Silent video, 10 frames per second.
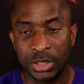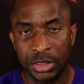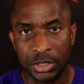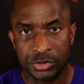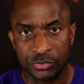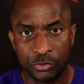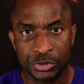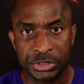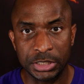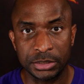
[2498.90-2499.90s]
That was
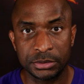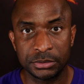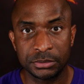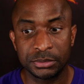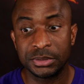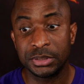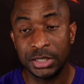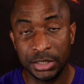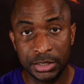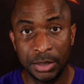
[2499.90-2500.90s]
foresight.
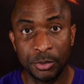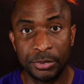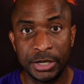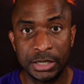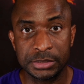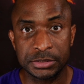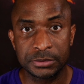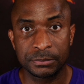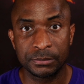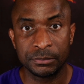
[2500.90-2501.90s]
It came to pass.
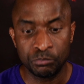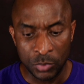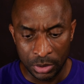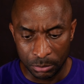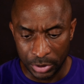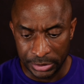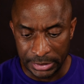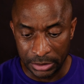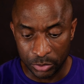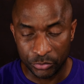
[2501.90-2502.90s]
But in
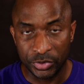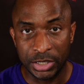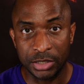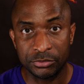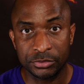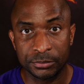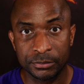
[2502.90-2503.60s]
Daniel 5,